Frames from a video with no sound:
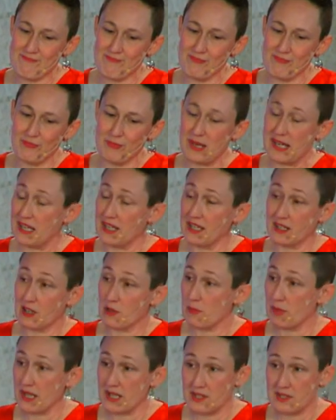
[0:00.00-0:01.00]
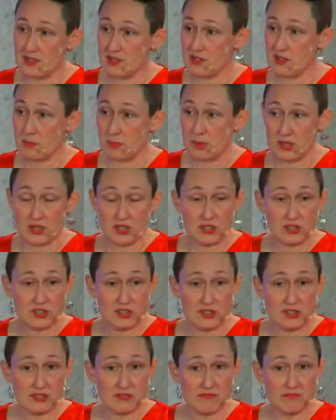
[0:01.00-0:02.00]
we get our buttons
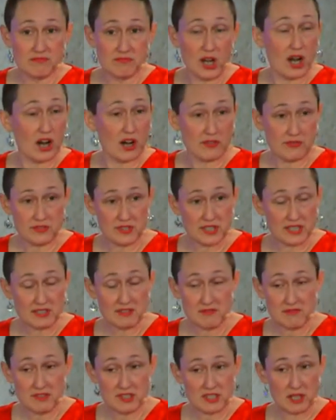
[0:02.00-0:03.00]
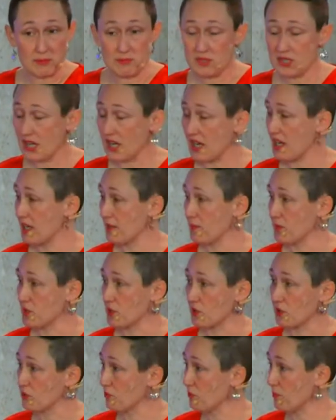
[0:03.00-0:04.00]
pushed often. Sometimes
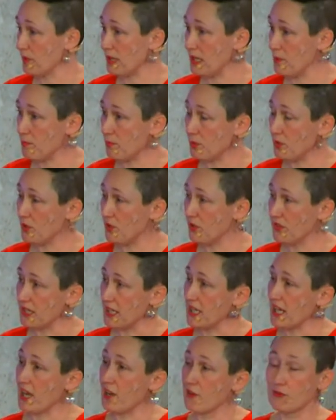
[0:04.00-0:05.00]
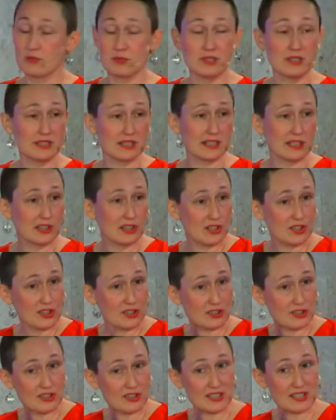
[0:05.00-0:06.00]
certain people, they have really
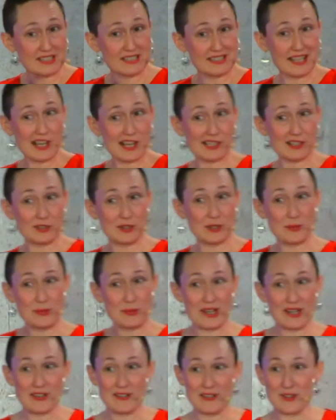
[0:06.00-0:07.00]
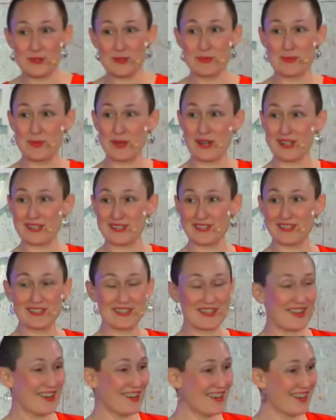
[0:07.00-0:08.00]
learned exactly where those buttons
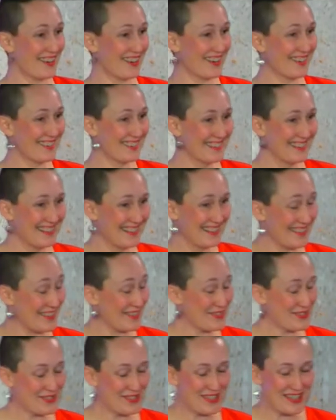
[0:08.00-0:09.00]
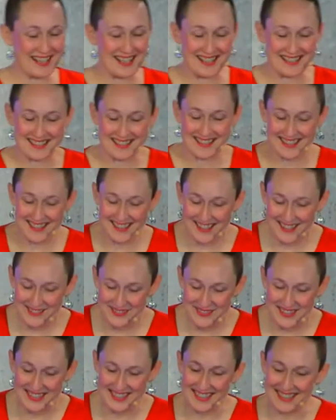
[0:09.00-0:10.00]
are. Those that
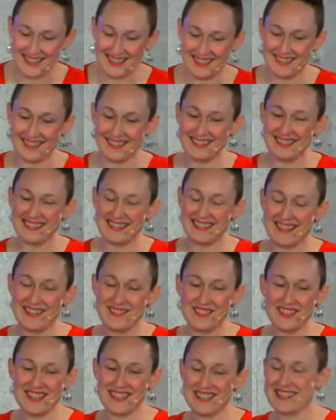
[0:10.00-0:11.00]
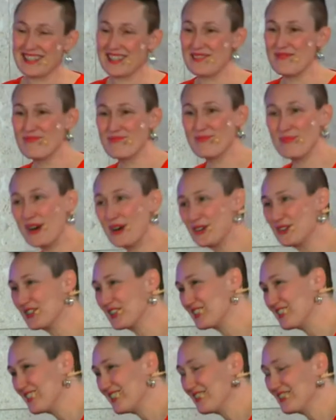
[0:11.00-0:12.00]
often love us the most know